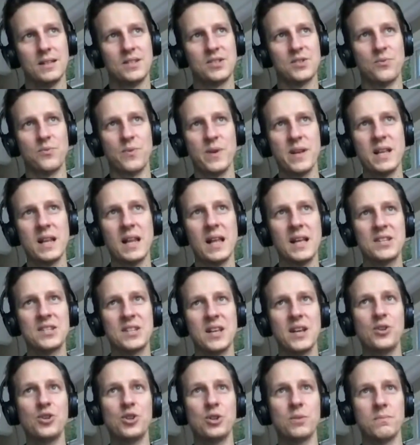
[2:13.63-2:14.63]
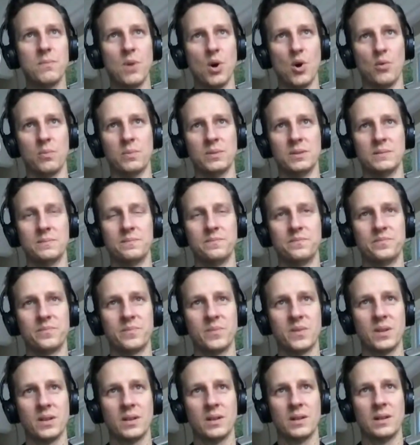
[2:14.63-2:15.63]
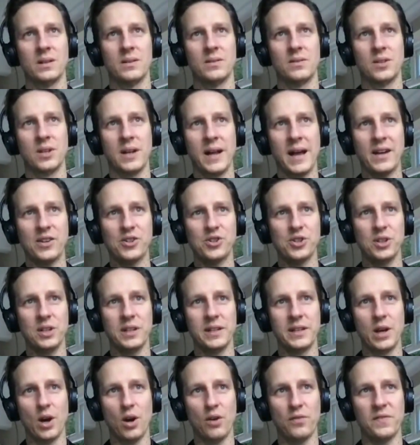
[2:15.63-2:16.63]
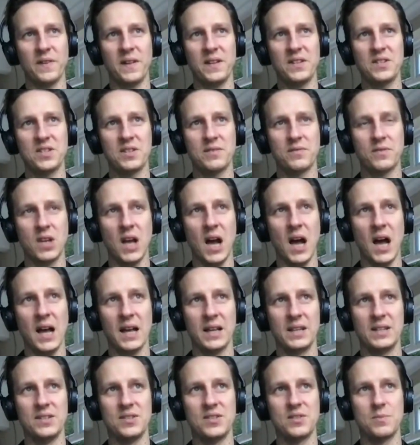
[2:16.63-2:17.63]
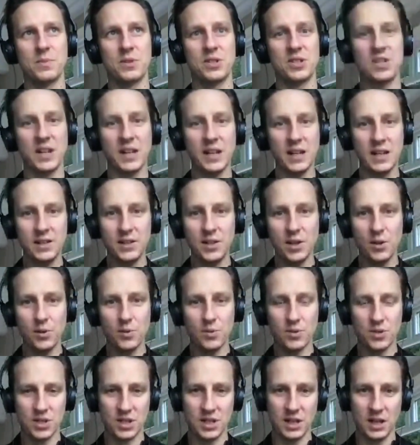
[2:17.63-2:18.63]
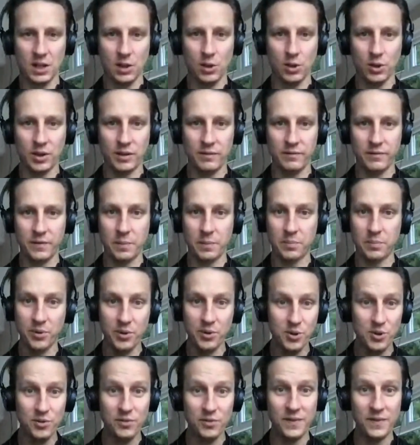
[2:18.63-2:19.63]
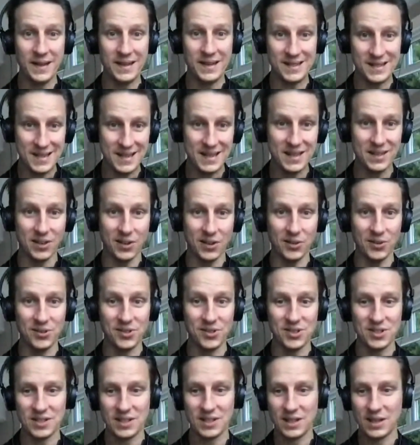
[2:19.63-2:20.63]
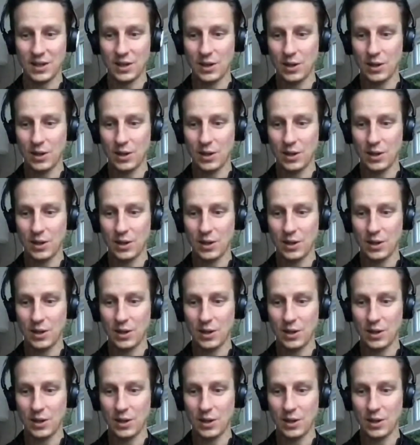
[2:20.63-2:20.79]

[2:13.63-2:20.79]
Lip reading: It's a realization moment that actually offensive guys, particularly those that are looking for prove-it deals